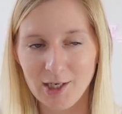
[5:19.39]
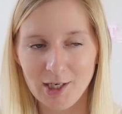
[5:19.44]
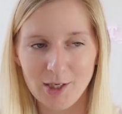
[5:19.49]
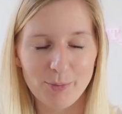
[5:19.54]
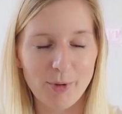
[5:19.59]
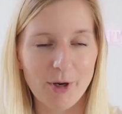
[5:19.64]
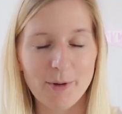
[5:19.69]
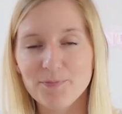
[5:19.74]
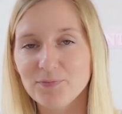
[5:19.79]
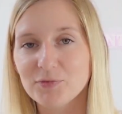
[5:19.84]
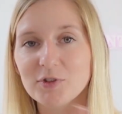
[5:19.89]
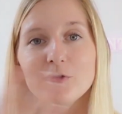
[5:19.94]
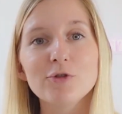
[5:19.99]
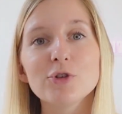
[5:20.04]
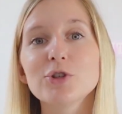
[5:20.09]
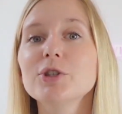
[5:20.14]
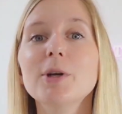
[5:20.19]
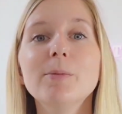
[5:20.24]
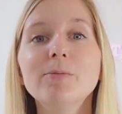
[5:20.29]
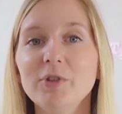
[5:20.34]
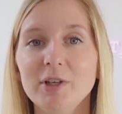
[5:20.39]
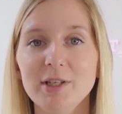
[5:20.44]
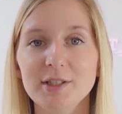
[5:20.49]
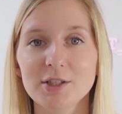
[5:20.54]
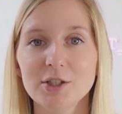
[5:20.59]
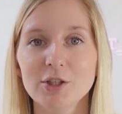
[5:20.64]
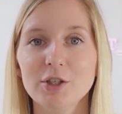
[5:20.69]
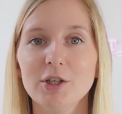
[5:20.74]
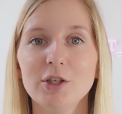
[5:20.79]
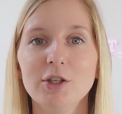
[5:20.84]
But for some
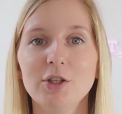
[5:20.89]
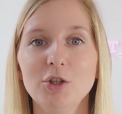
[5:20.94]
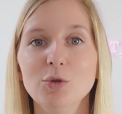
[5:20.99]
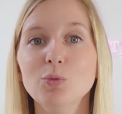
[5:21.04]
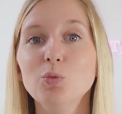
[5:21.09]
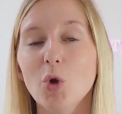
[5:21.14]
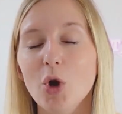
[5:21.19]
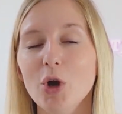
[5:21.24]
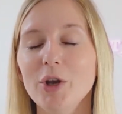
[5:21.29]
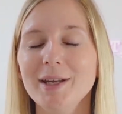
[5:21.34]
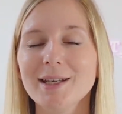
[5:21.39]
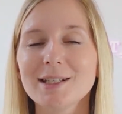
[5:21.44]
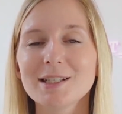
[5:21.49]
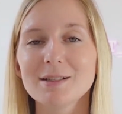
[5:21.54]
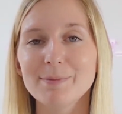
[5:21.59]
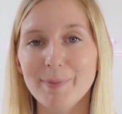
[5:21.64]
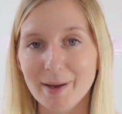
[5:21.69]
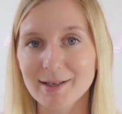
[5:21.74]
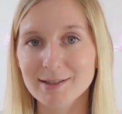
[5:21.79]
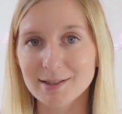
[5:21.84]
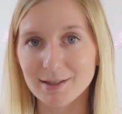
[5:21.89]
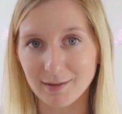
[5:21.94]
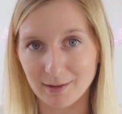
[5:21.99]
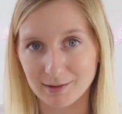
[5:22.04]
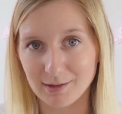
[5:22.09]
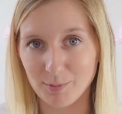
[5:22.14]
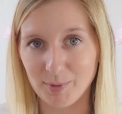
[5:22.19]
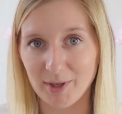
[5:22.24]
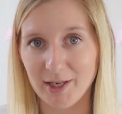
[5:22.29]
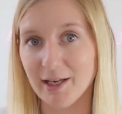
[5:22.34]
reason, you weren't expecting there
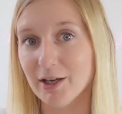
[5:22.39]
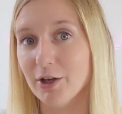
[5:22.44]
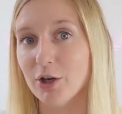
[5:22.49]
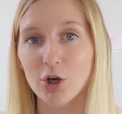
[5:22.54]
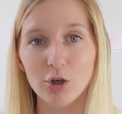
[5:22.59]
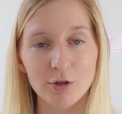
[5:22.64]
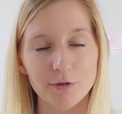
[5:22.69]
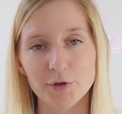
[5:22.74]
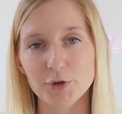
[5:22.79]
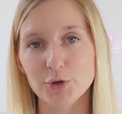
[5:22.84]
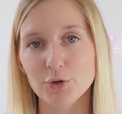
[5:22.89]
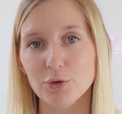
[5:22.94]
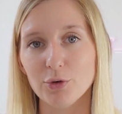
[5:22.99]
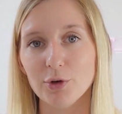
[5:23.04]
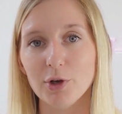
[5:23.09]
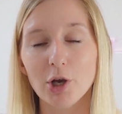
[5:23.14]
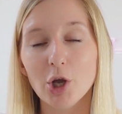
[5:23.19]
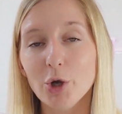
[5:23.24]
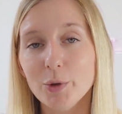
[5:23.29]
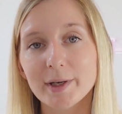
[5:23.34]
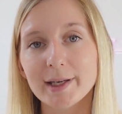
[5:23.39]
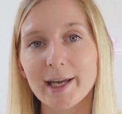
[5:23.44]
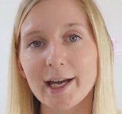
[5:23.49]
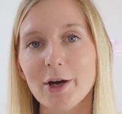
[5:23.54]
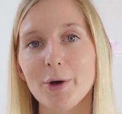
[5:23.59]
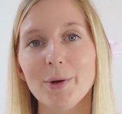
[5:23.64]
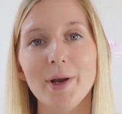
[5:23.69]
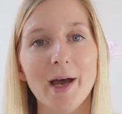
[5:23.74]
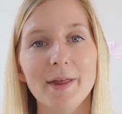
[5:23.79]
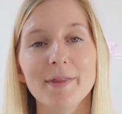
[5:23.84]
to be an overdrawn loan
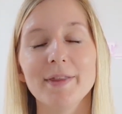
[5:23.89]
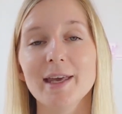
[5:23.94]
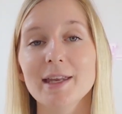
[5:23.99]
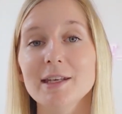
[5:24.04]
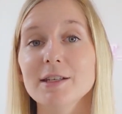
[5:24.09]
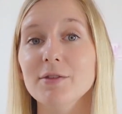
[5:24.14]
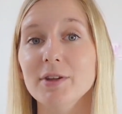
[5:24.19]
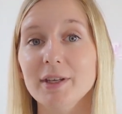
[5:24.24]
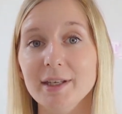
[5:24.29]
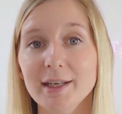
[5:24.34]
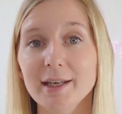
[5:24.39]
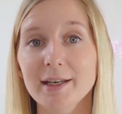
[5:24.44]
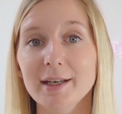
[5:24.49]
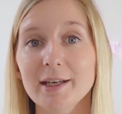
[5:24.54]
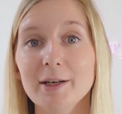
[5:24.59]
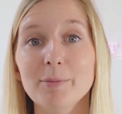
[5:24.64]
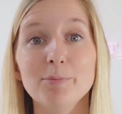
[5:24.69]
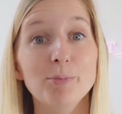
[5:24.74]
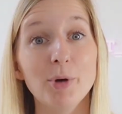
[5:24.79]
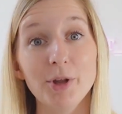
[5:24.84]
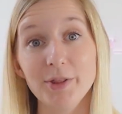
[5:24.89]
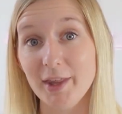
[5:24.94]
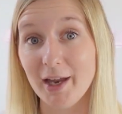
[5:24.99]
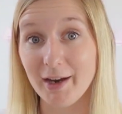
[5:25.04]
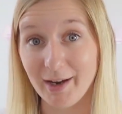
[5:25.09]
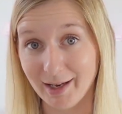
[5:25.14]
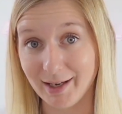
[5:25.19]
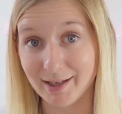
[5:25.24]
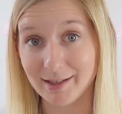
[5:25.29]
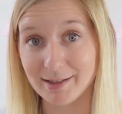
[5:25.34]
account at the end of the year, but there
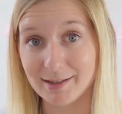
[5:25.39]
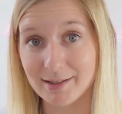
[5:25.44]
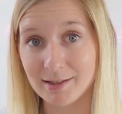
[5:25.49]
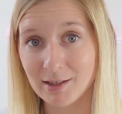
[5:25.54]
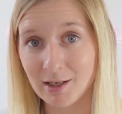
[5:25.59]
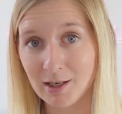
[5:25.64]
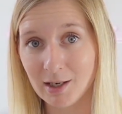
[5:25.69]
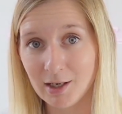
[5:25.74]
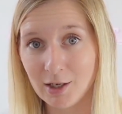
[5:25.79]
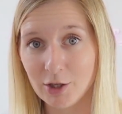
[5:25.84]
is.